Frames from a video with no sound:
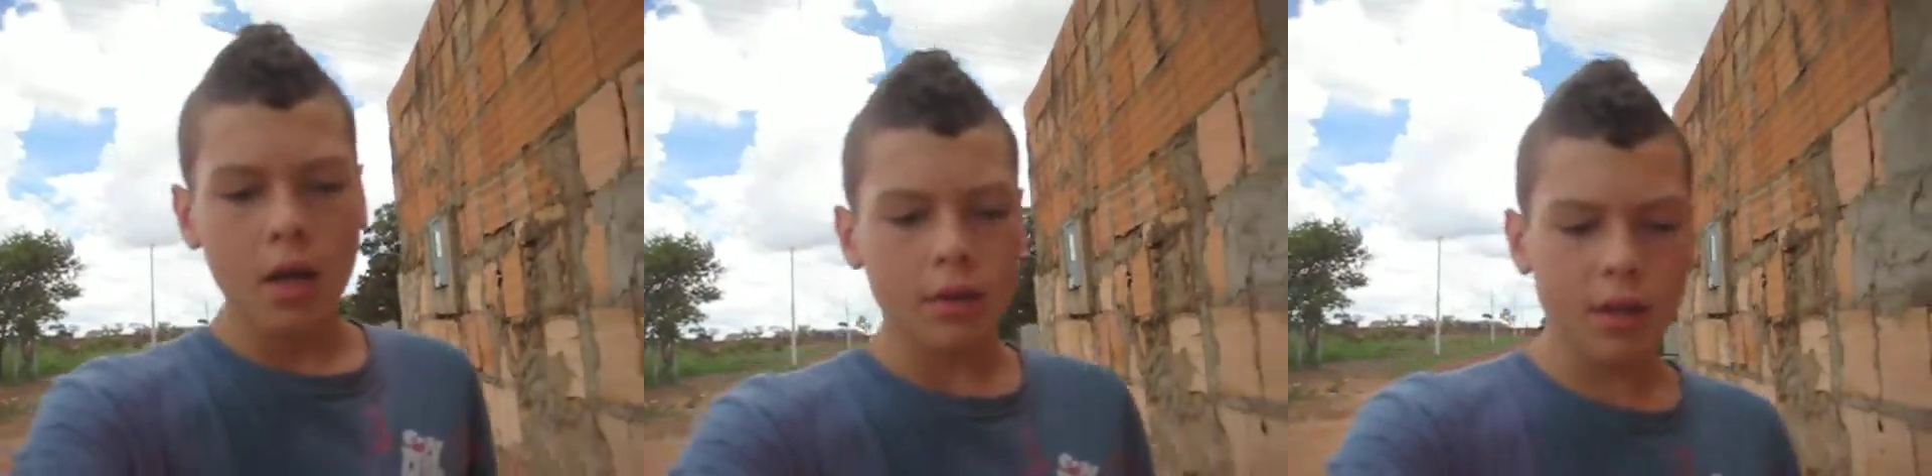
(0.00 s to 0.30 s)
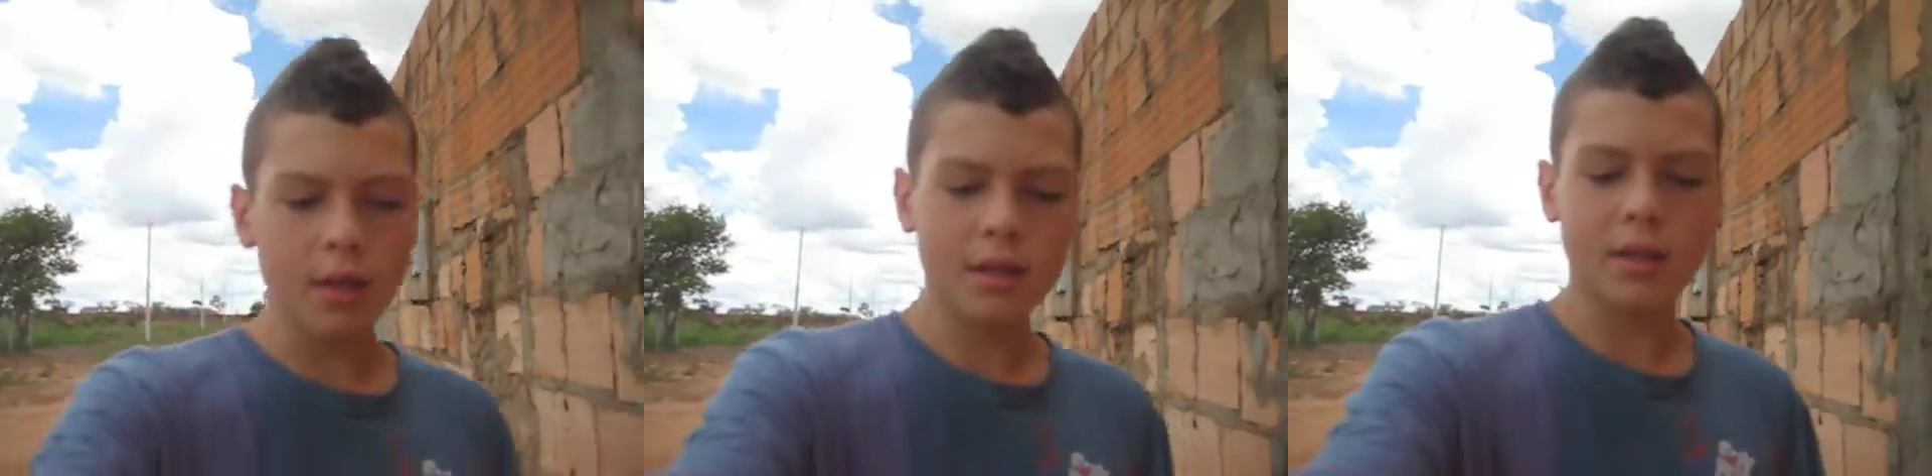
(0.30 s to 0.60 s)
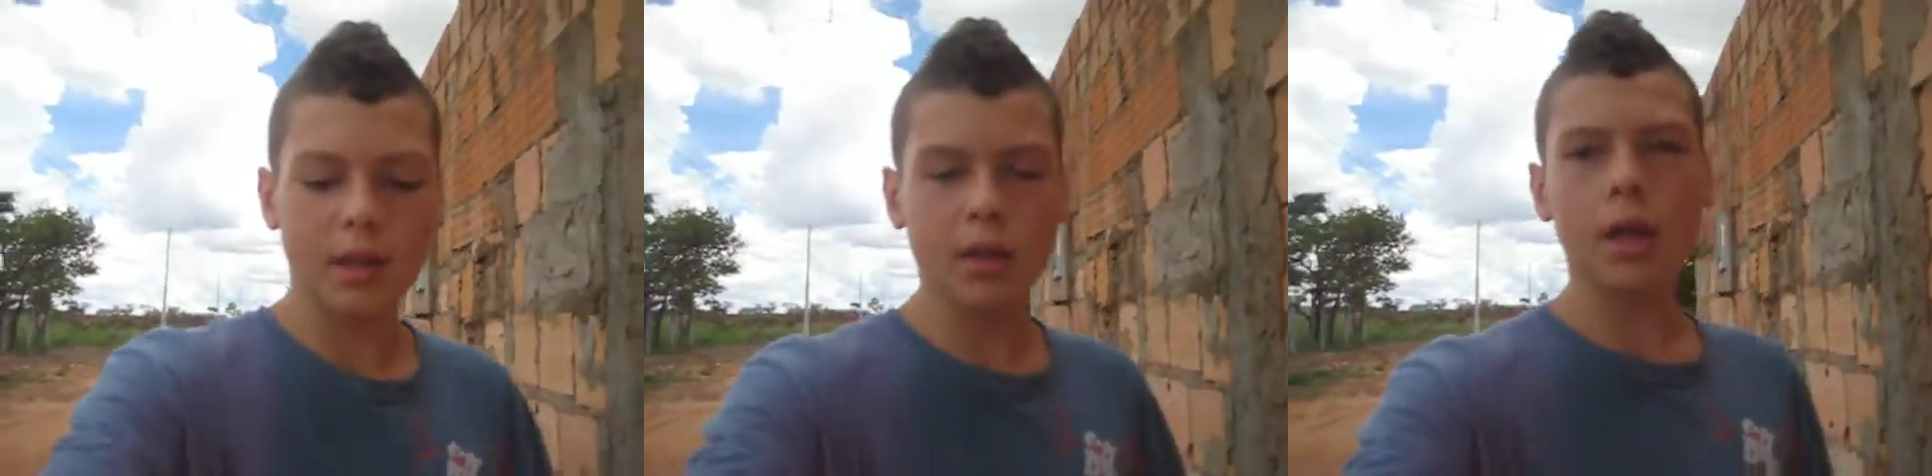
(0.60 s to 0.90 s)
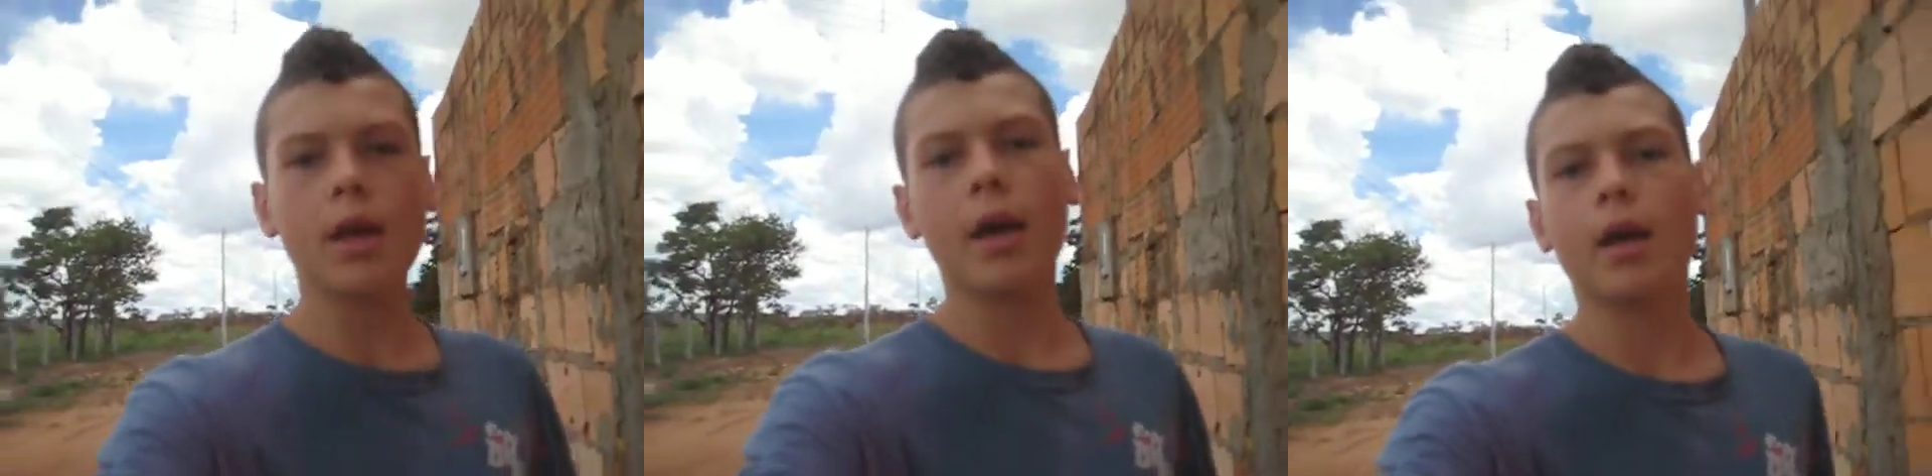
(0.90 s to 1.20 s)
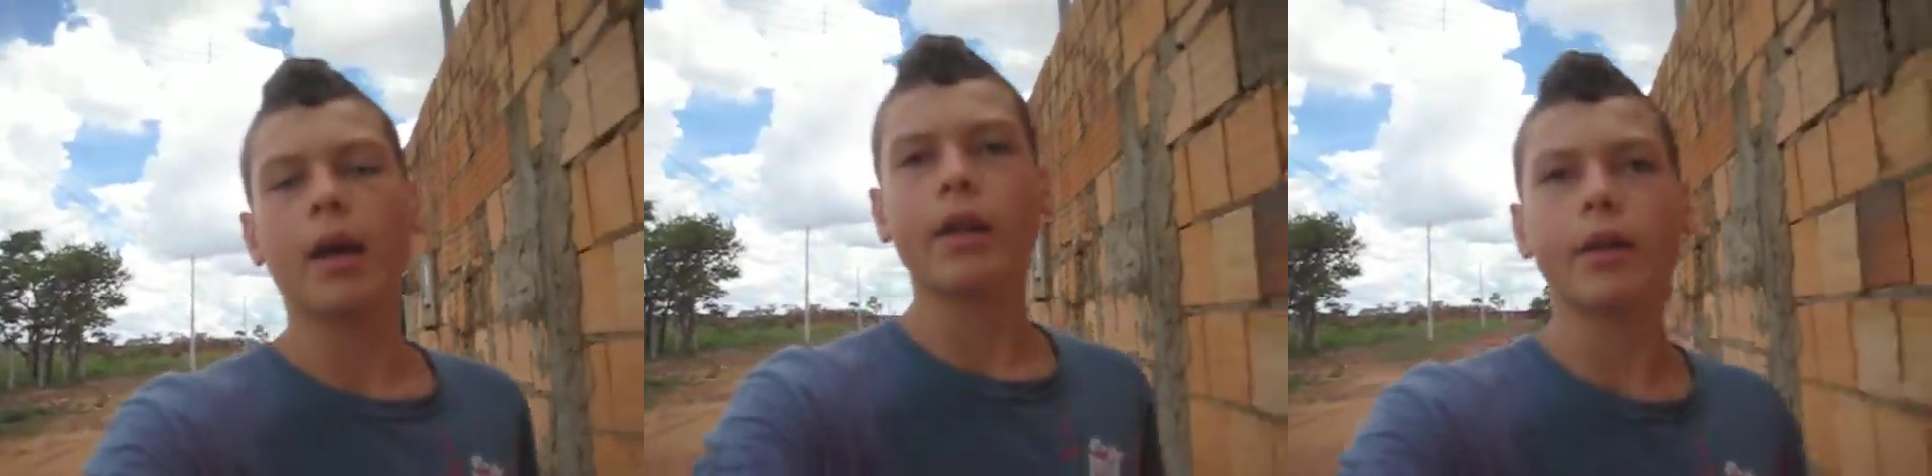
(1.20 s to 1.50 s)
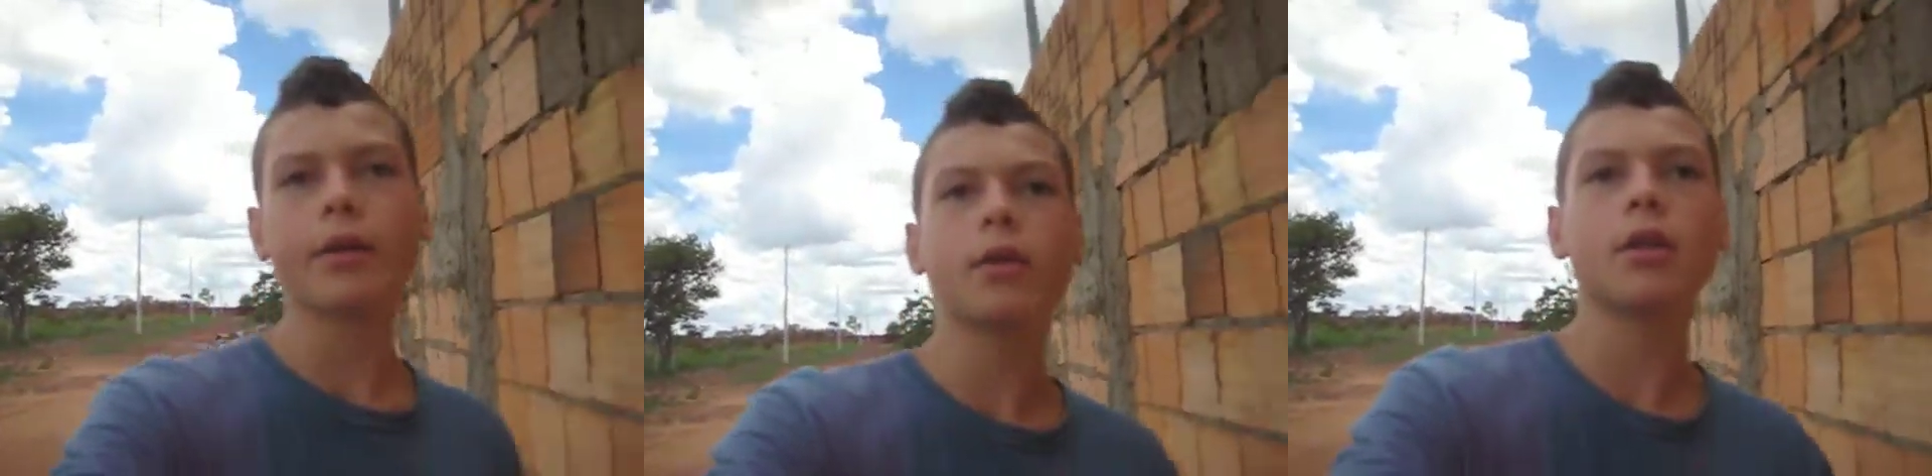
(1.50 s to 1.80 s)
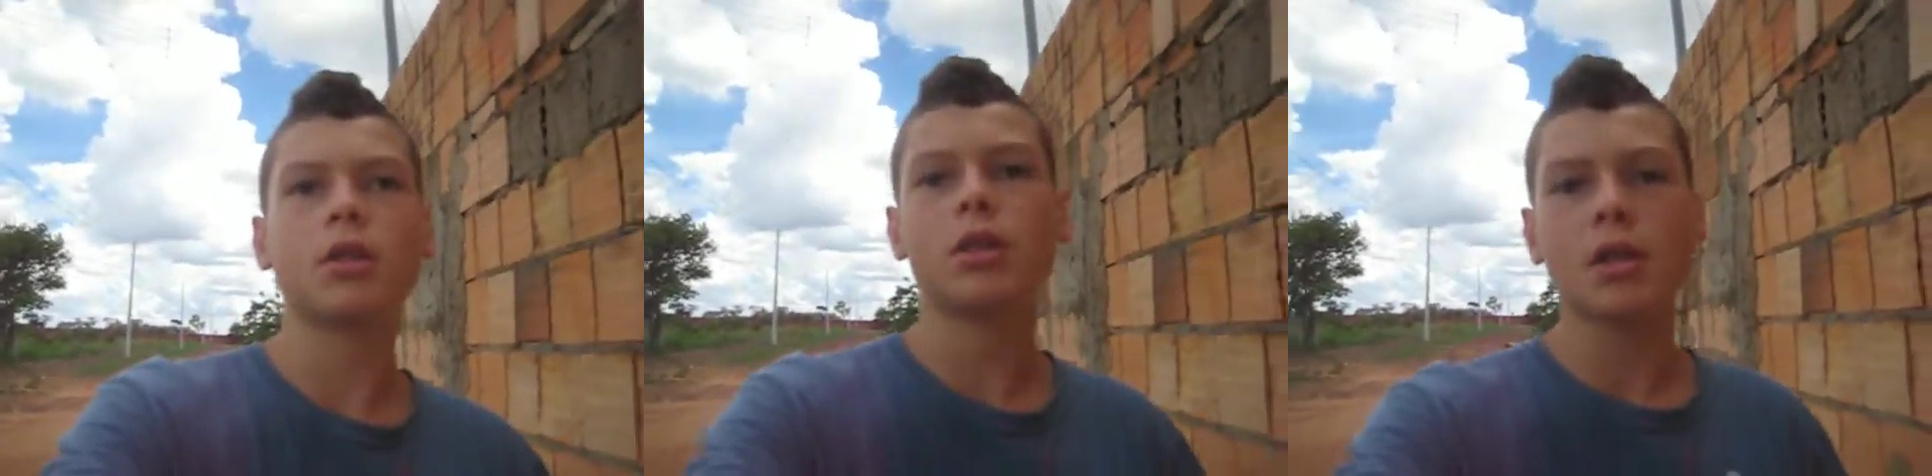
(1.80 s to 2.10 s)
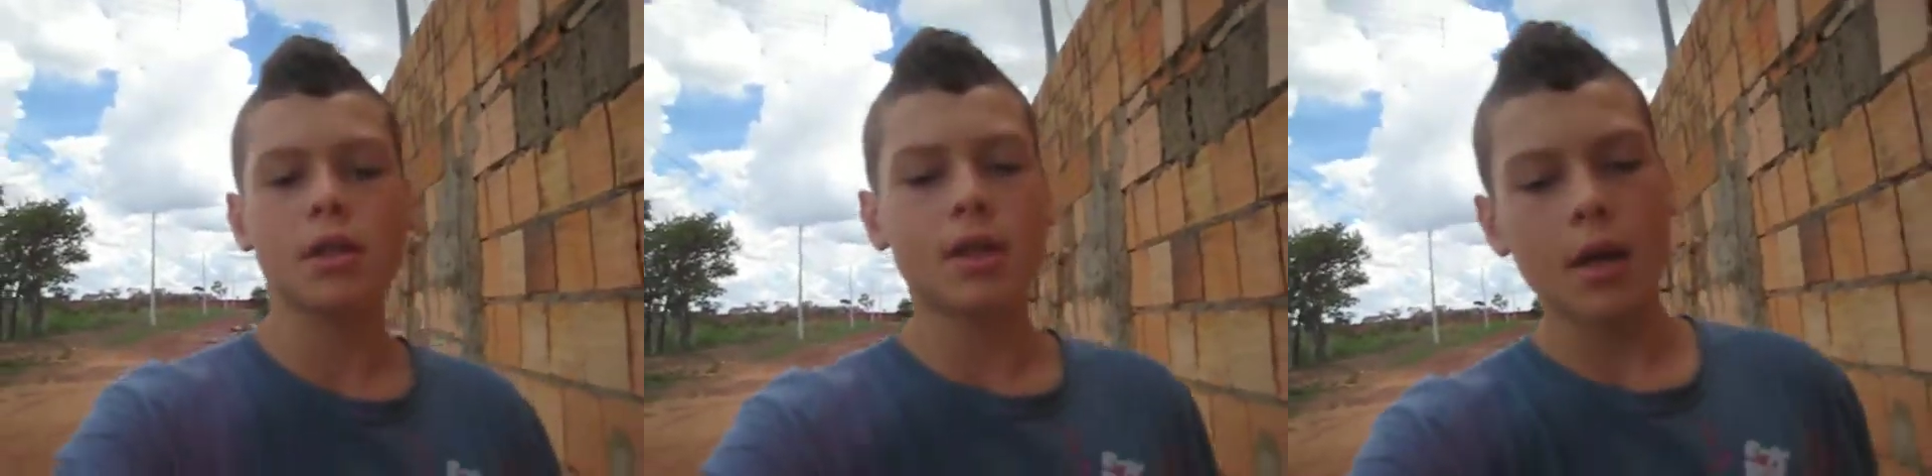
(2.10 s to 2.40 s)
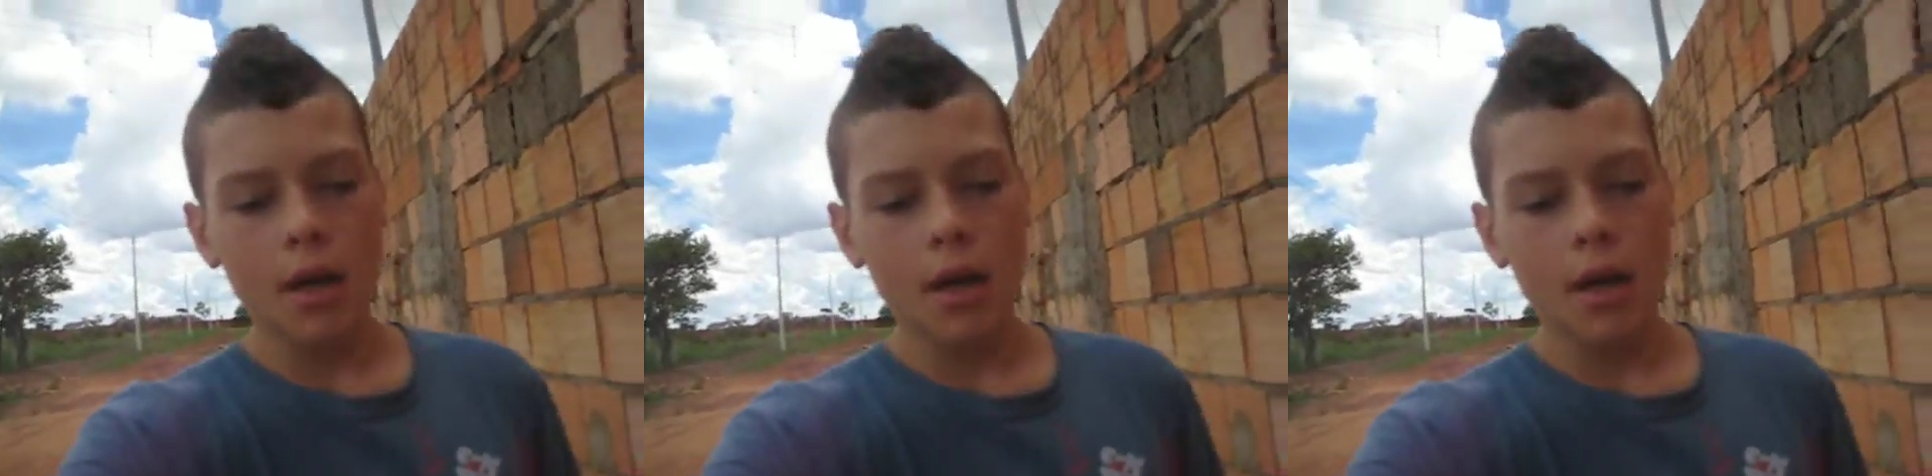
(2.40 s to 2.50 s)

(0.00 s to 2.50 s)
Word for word: Today's Sunday, and I literally just